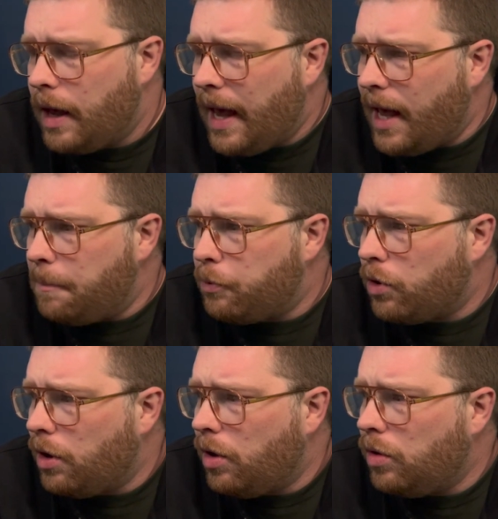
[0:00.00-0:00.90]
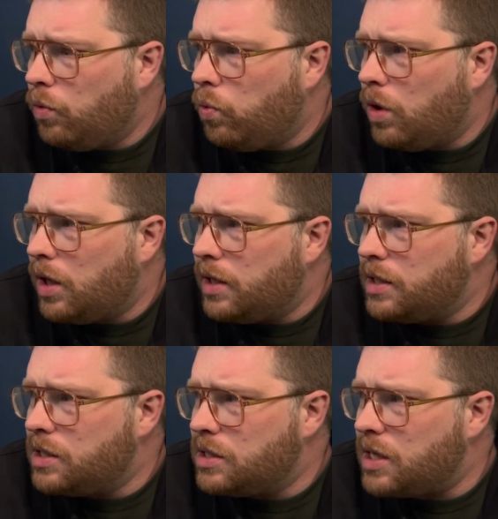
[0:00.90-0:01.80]
April
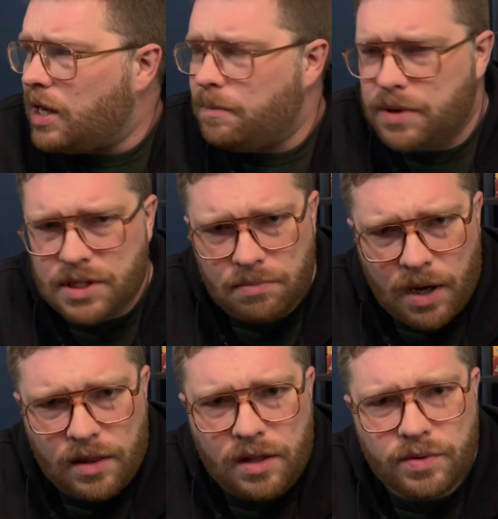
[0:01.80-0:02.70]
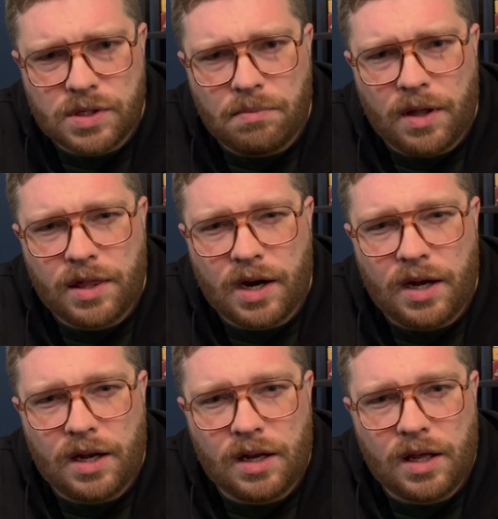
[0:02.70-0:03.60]
was a busy month. It was a month that I
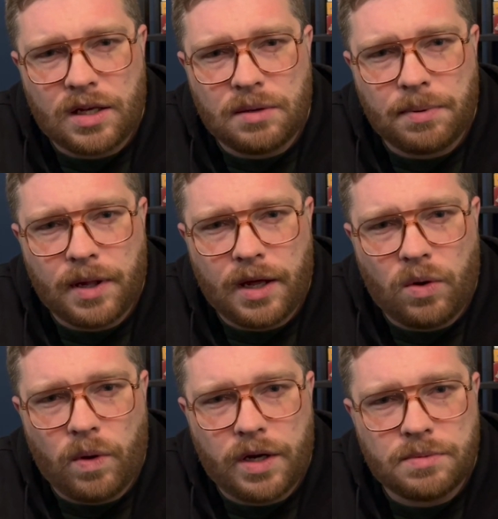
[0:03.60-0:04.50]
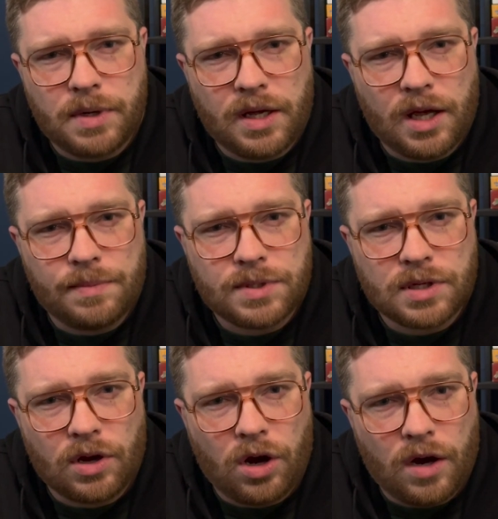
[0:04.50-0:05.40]
didn't get to play quite as many games as
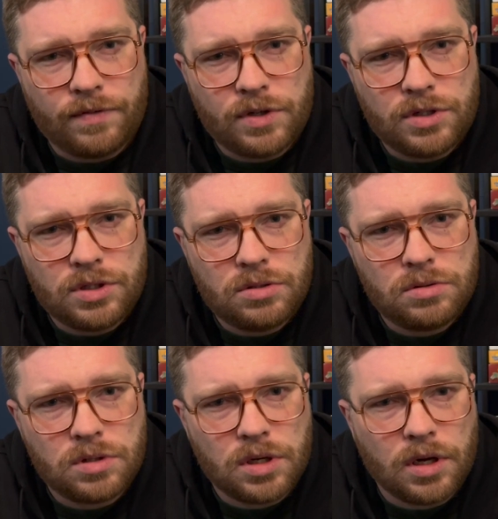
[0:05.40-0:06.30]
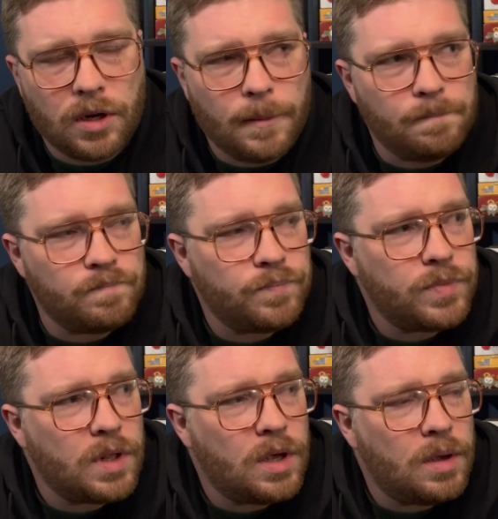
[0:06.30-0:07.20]
I often do.
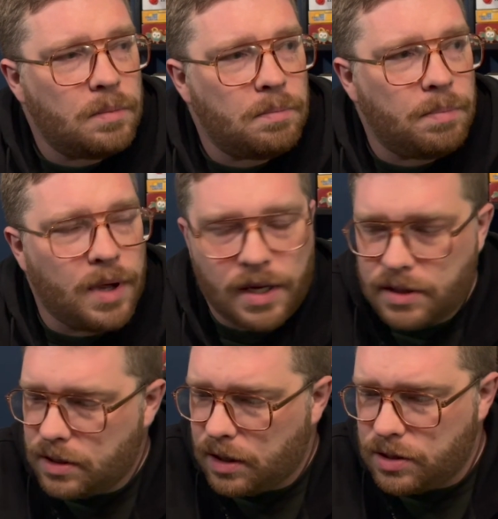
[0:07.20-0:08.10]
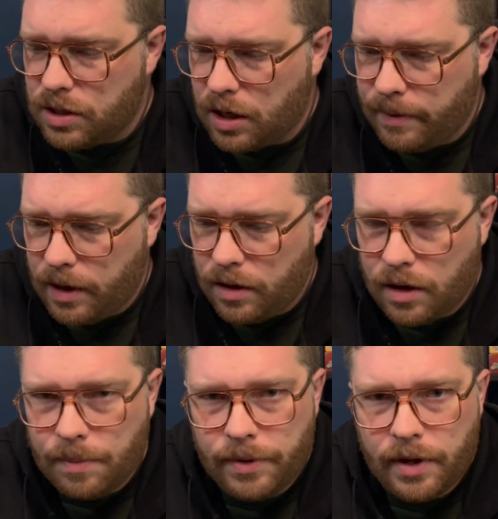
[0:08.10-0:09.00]
But let's talk about a
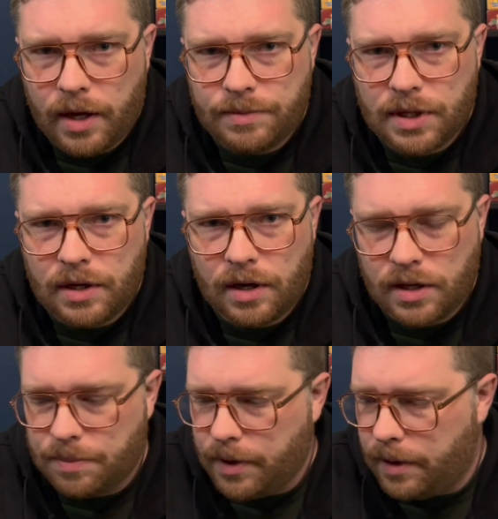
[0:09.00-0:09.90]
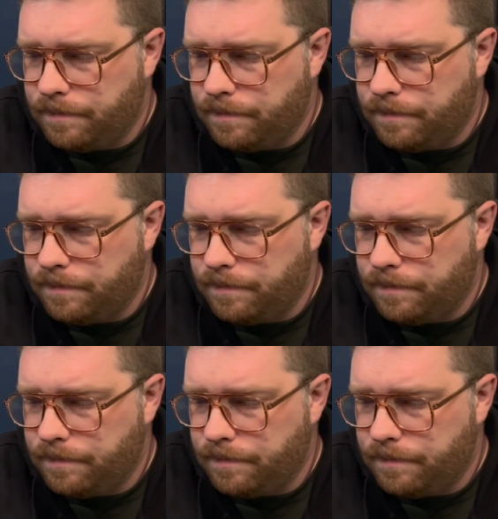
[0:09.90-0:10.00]
couple of the games I did get to play.